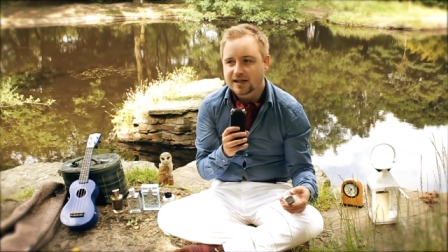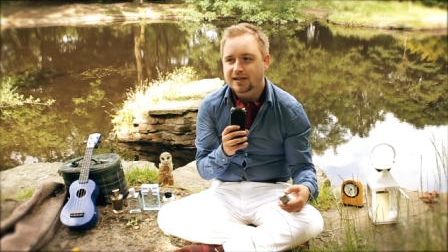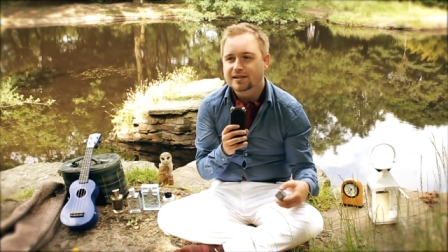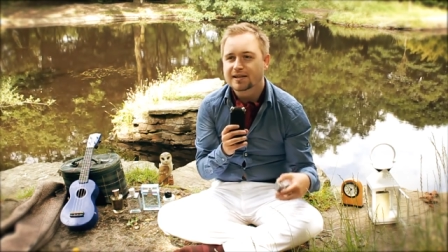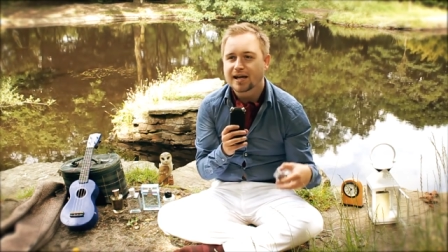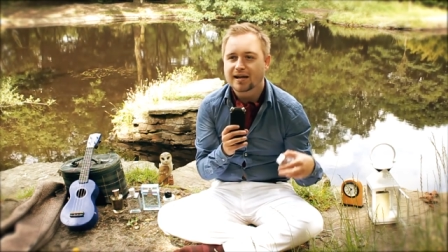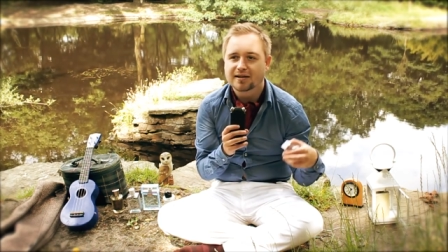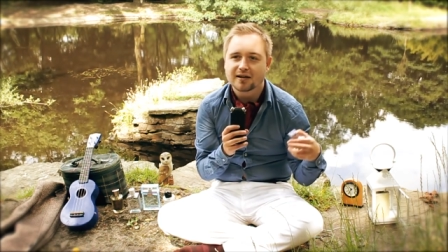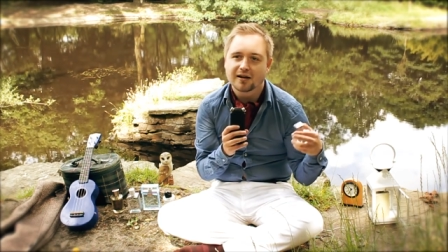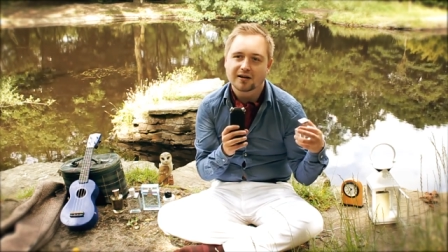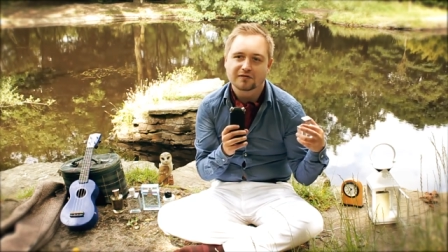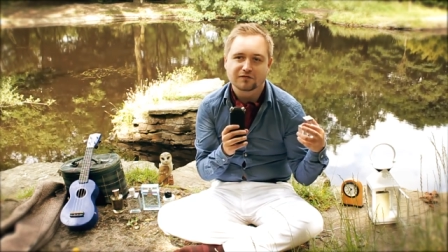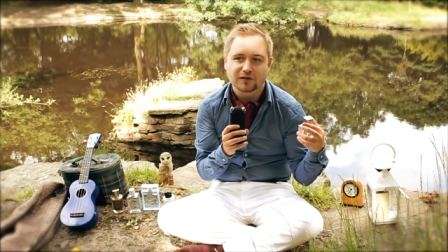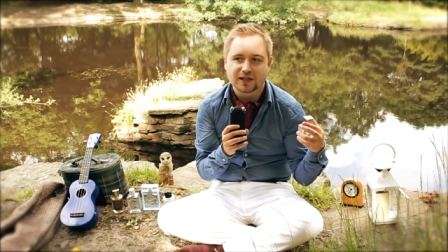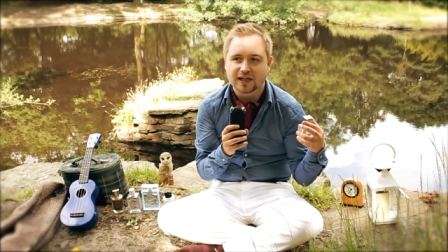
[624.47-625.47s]
Then I
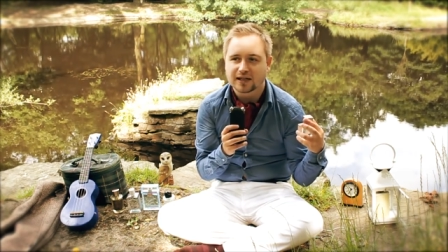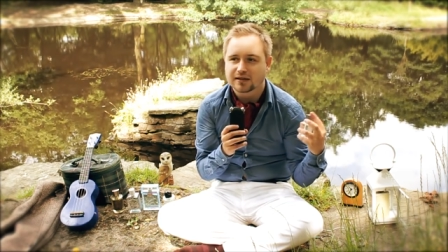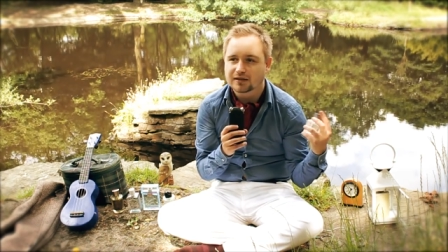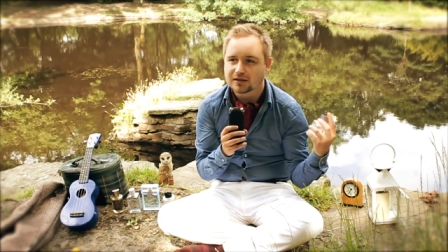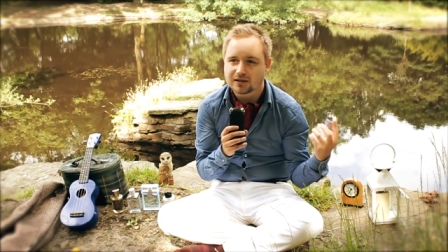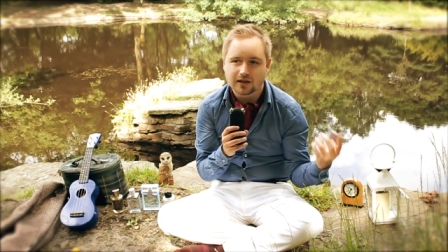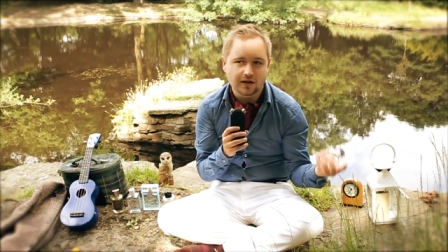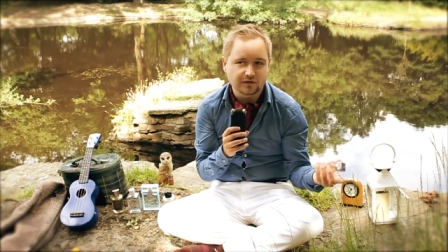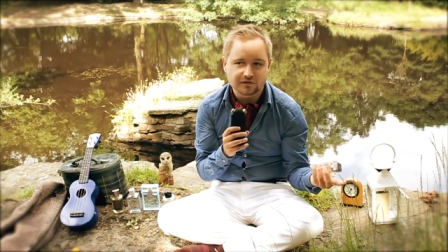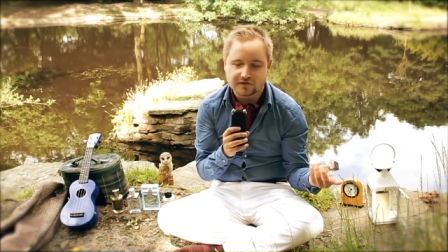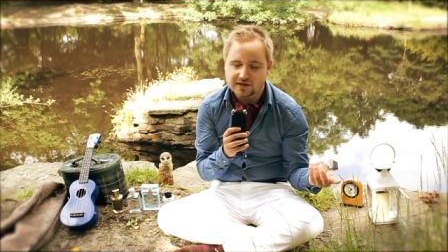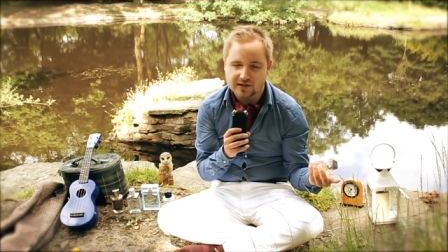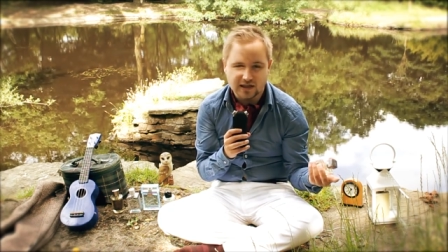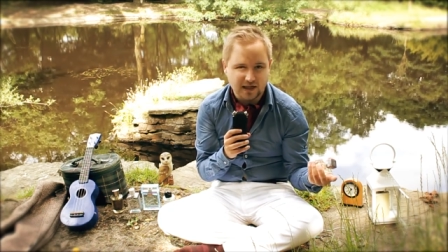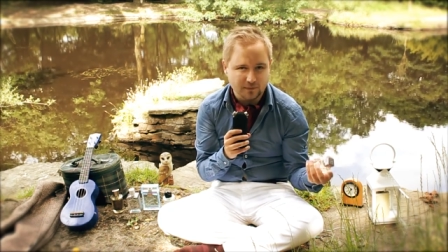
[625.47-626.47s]
freaking
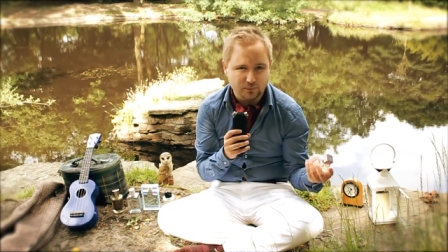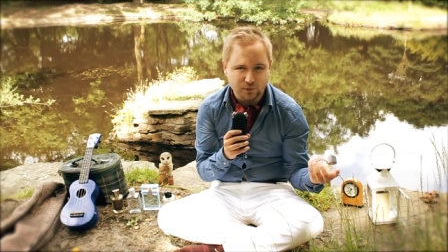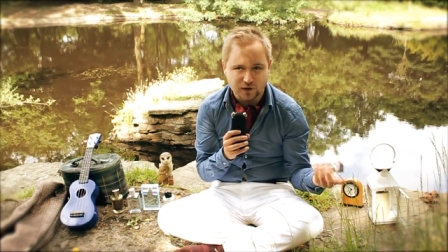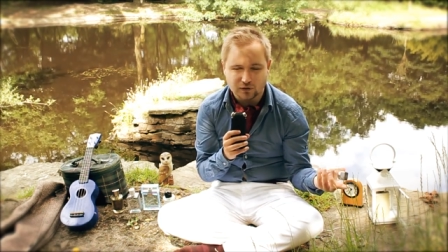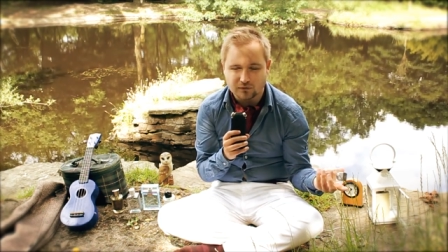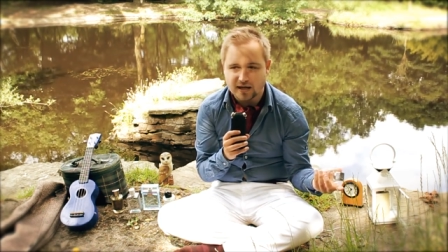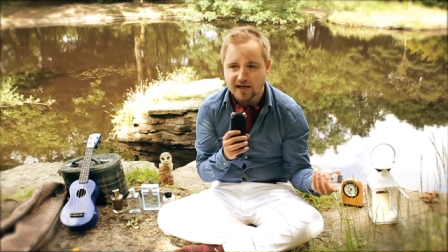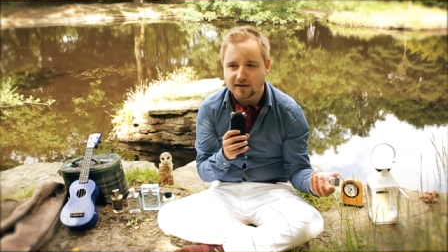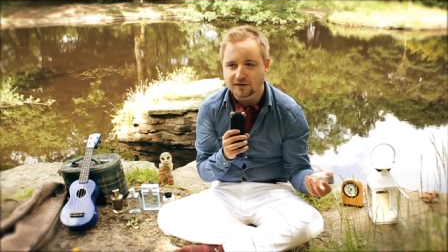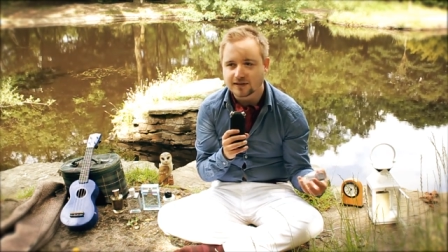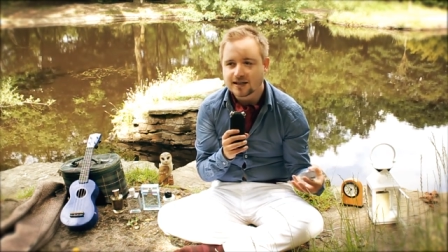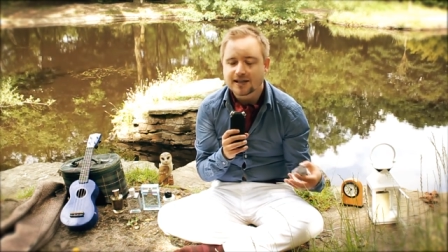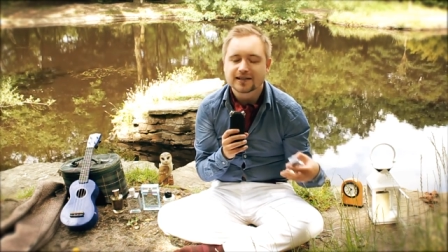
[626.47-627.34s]
loved uh, Pluriel.